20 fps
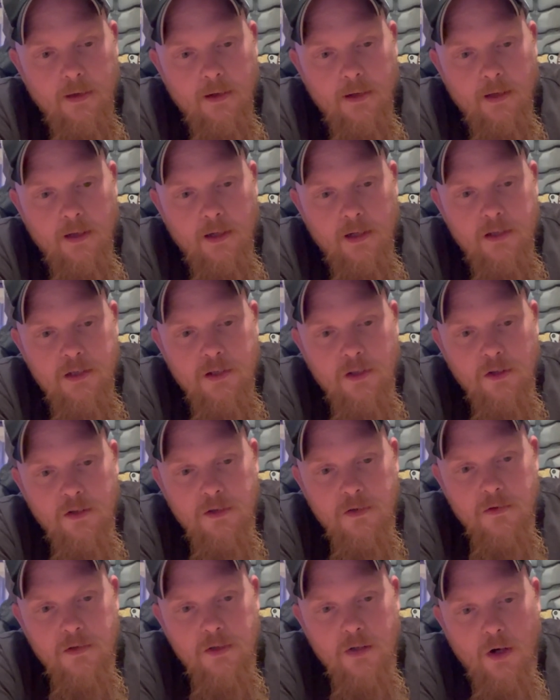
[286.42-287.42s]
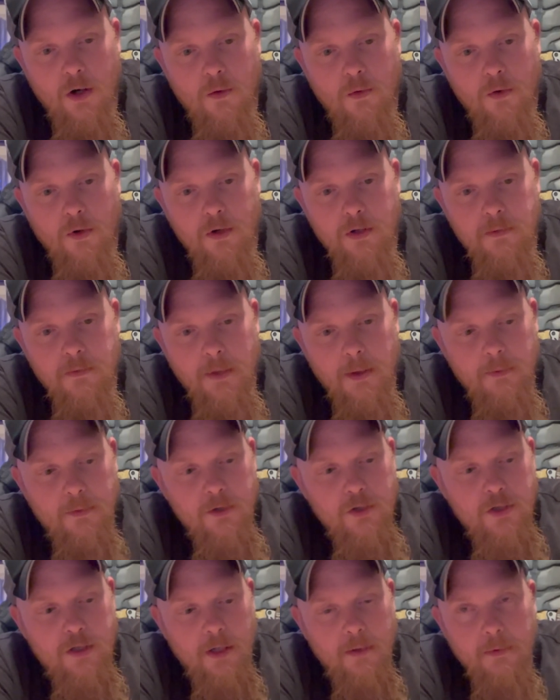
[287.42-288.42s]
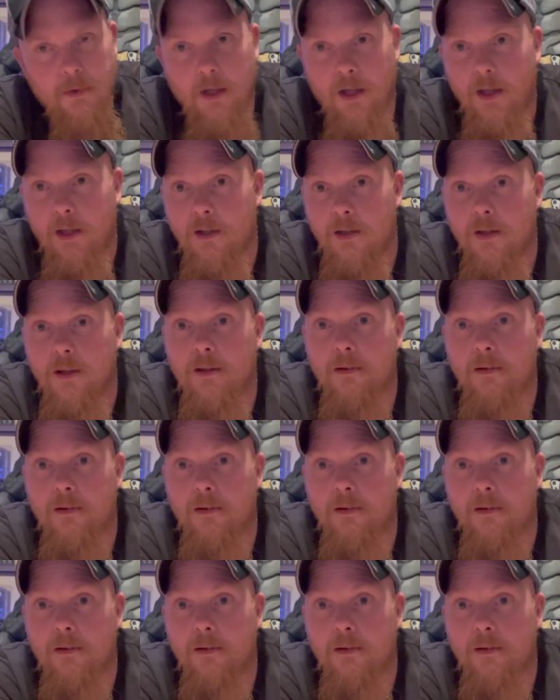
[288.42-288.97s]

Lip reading: an exclusive Star Wars membership kit.